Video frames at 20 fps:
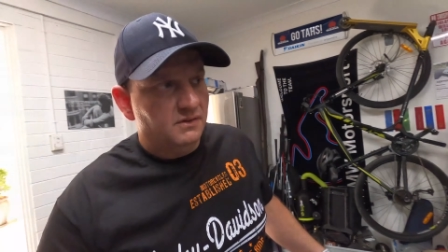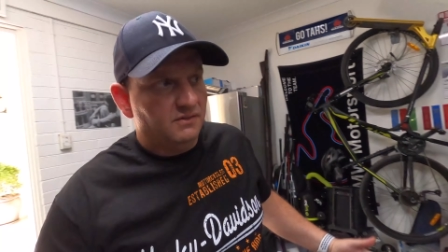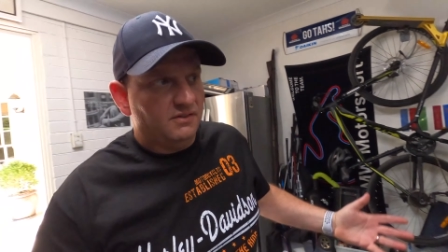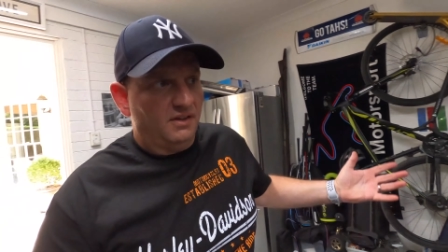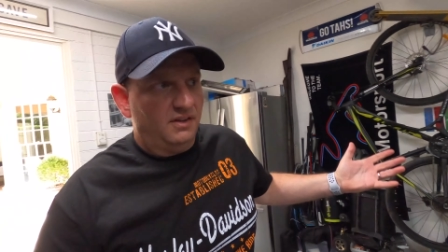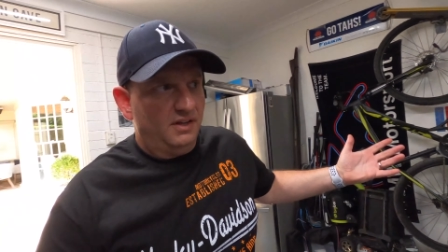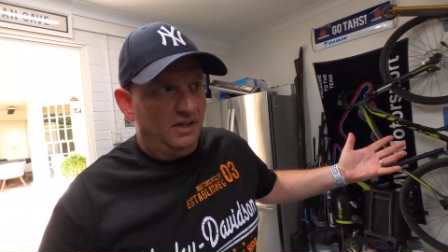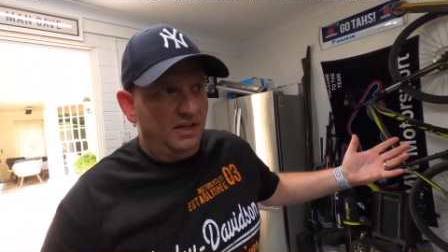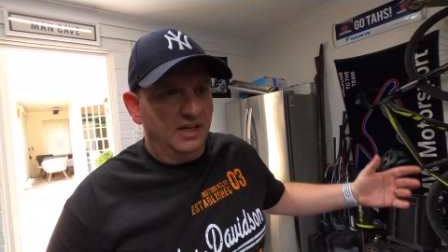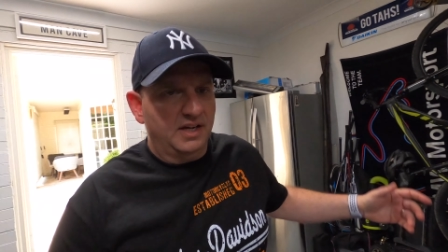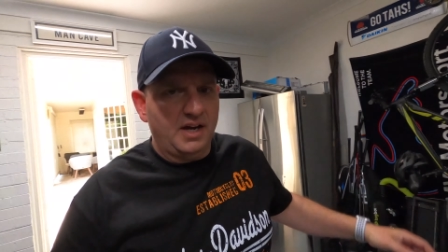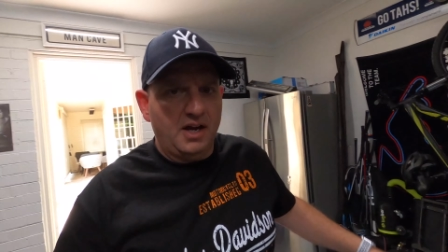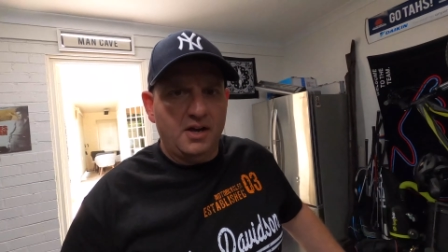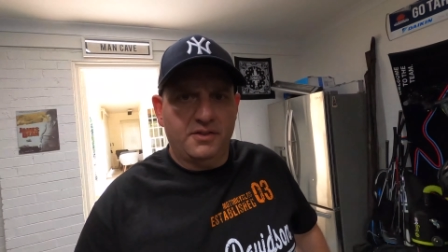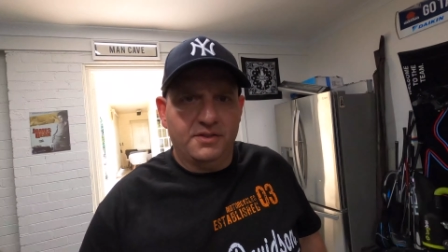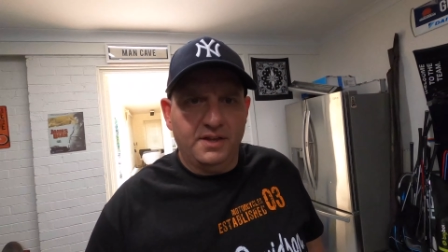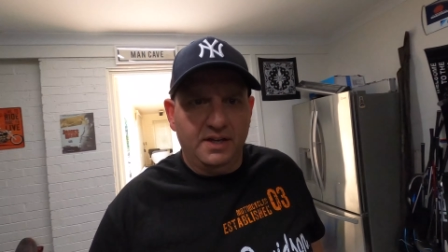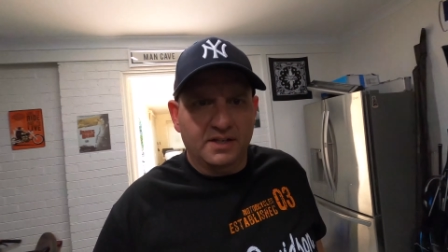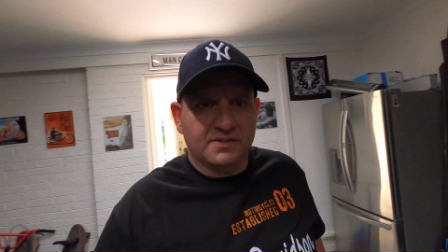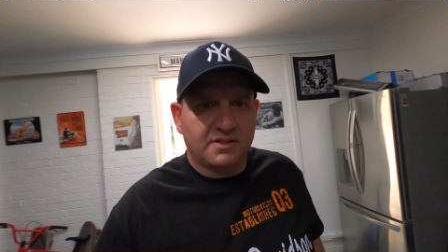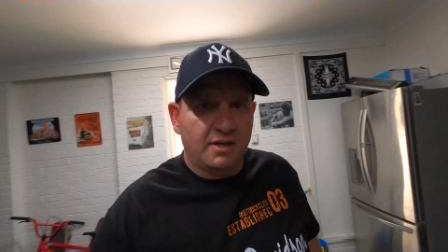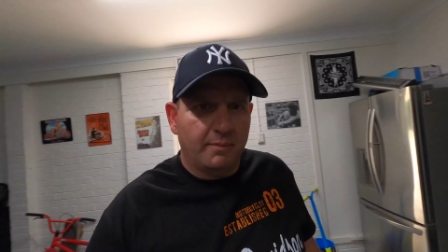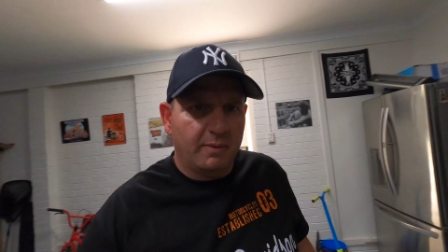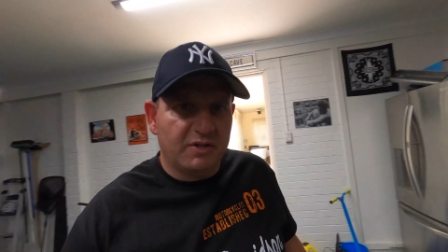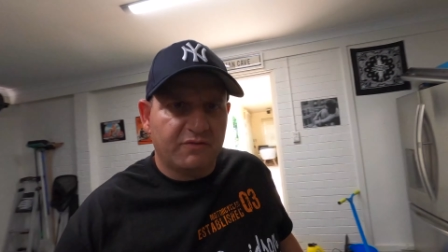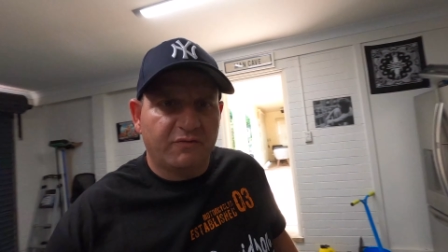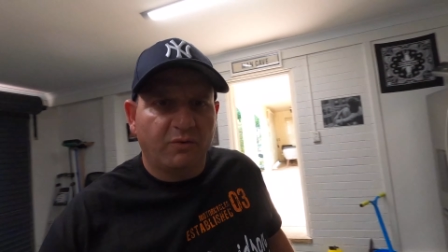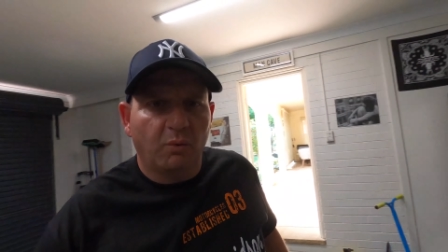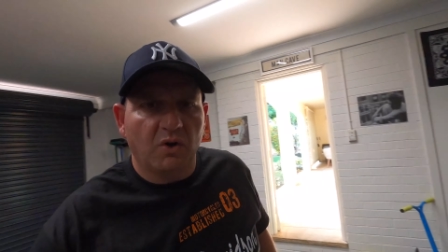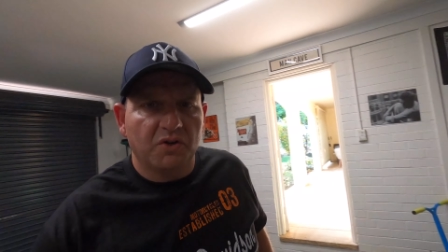So there you go. Thanks so
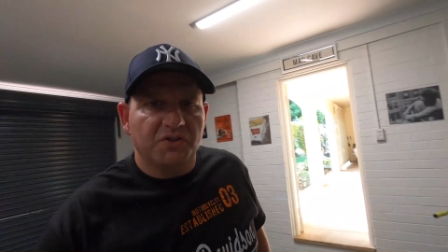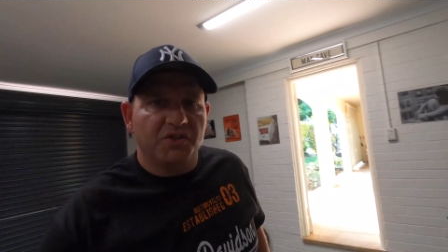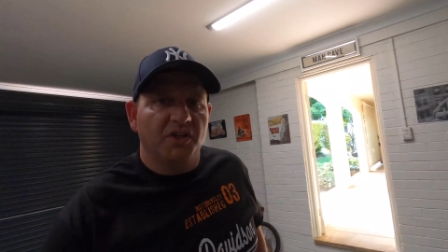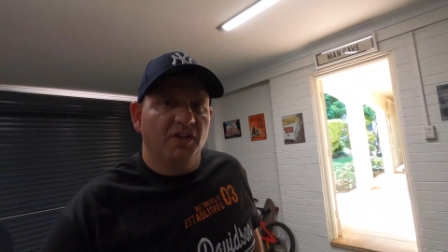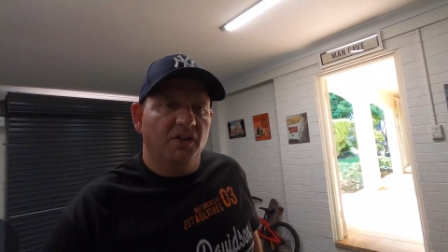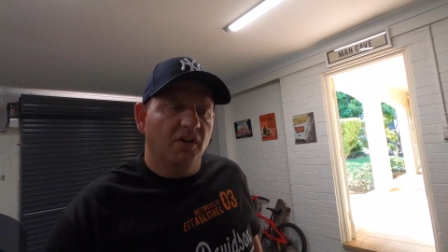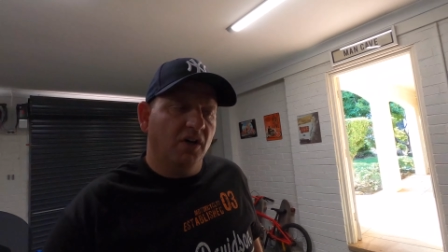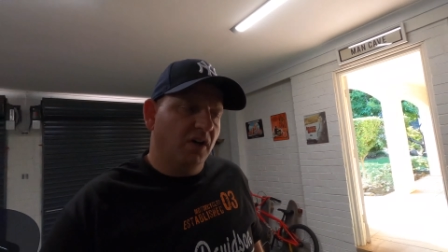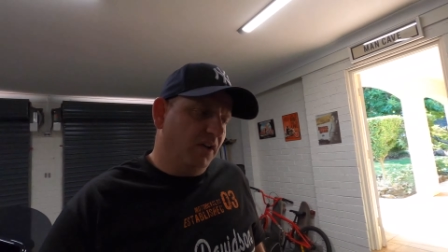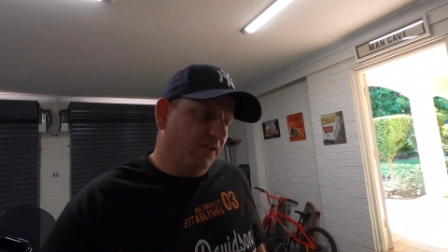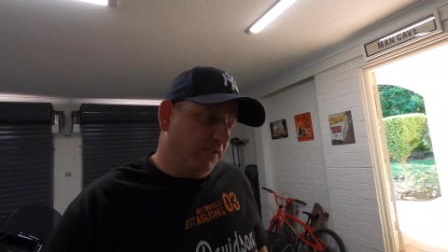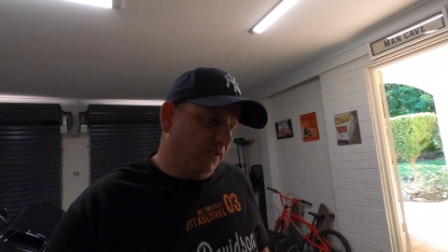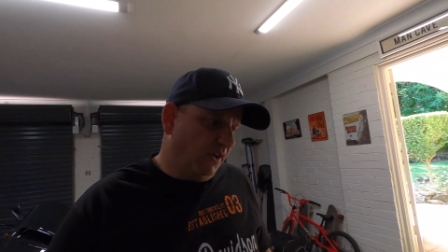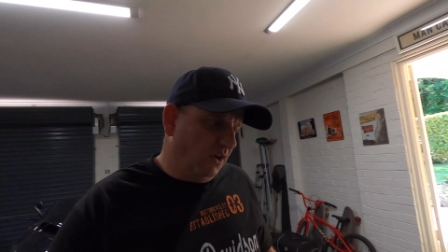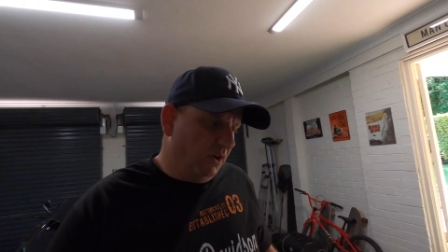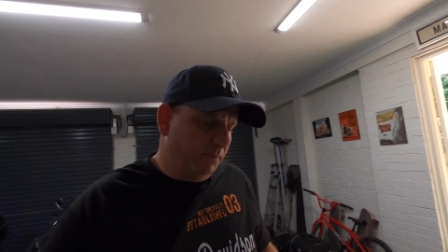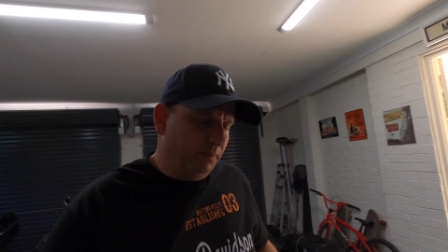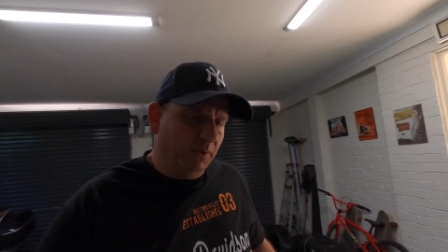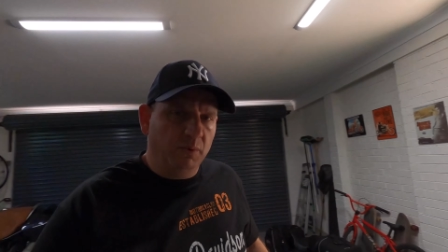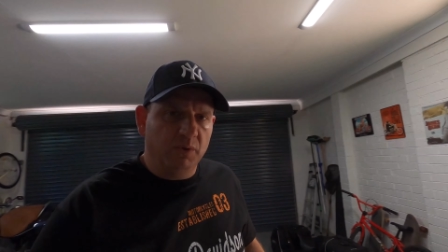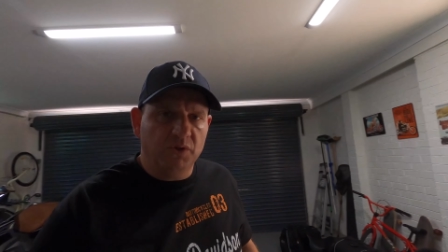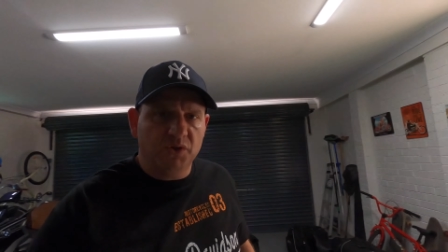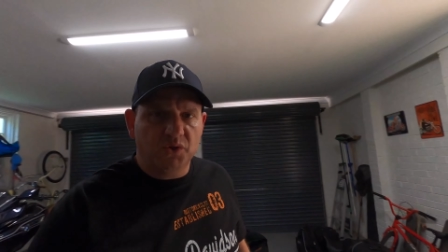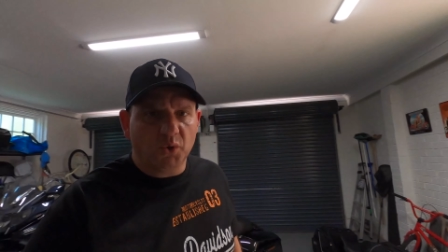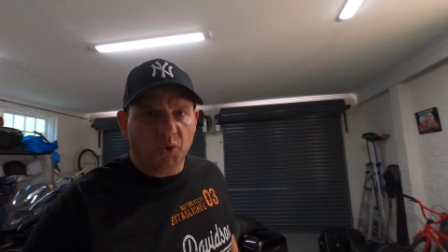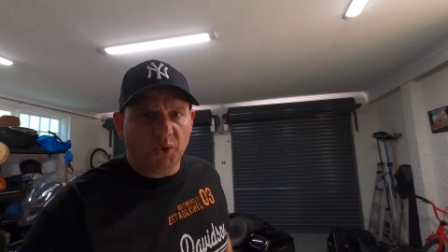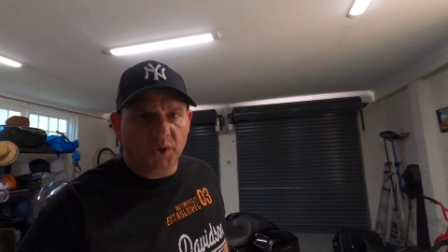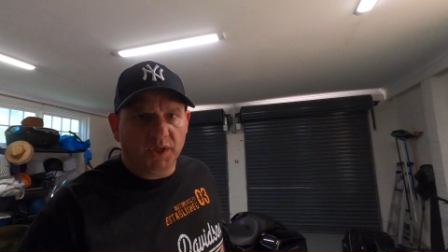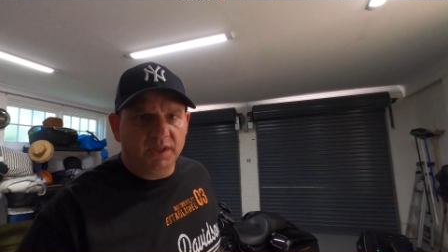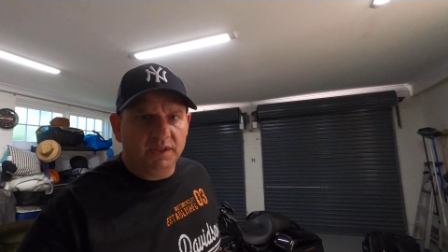much for watching, guys. I hope you
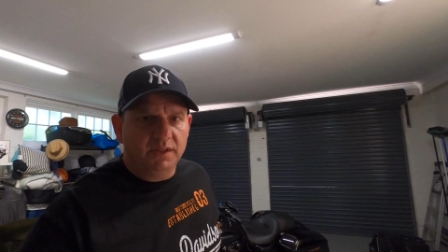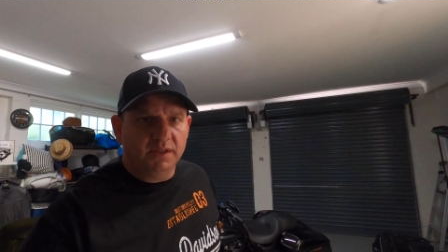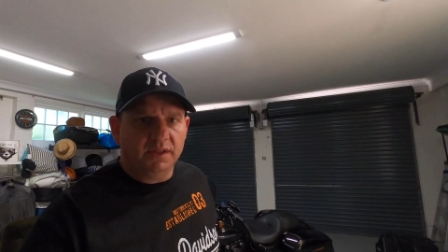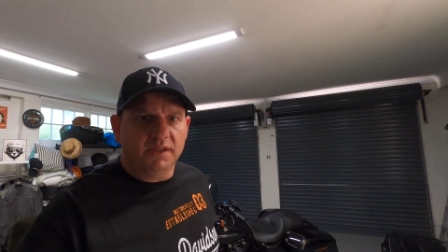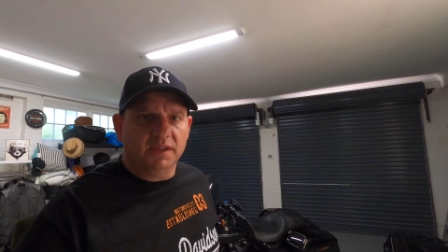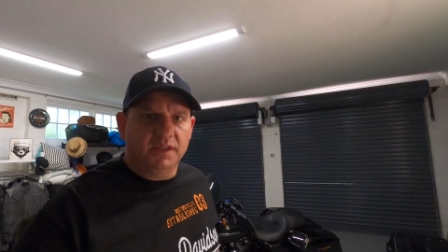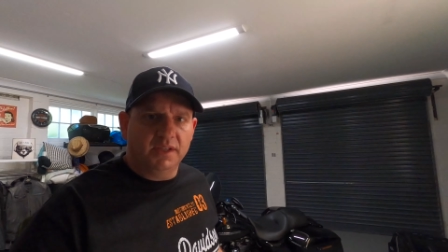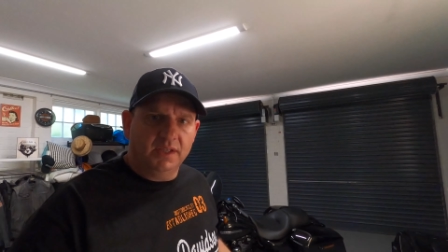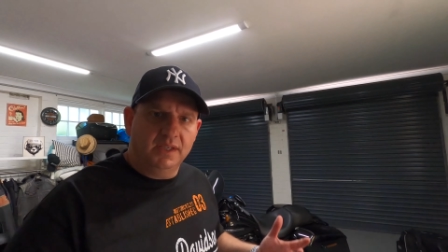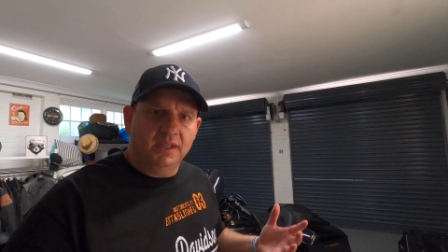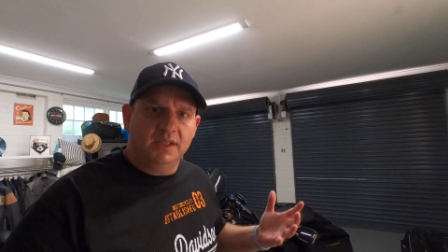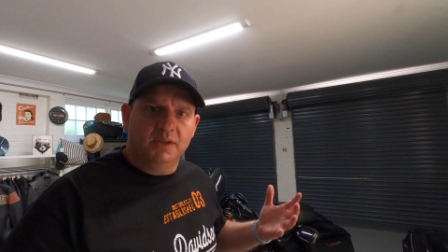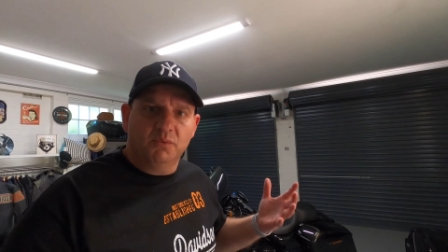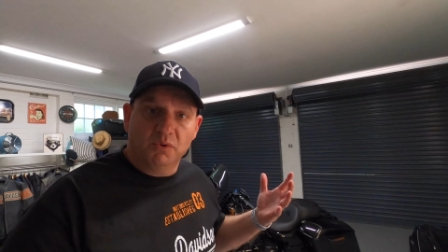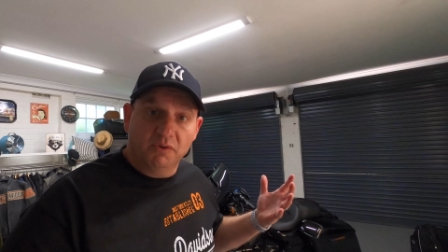enjoyed the